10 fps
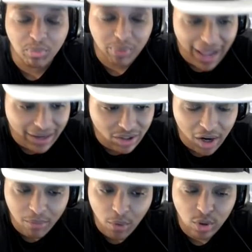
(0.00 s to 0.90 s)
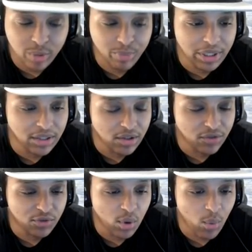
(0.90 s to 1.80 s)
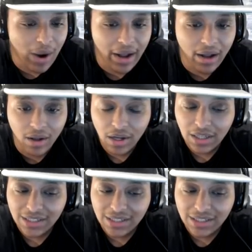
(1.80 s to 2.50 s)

the blacktop mode has been in there for a while.